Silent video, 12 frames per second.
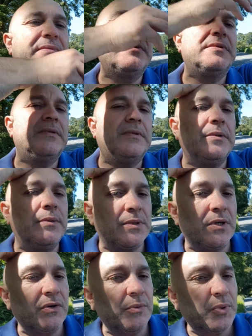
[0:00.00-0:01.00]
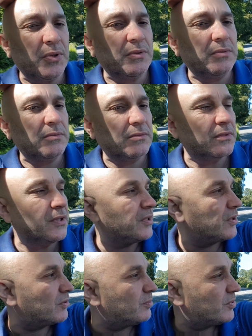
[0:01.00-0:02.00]
Ooh, horrible,
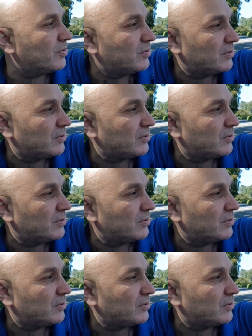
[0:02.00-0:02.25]
really horrible.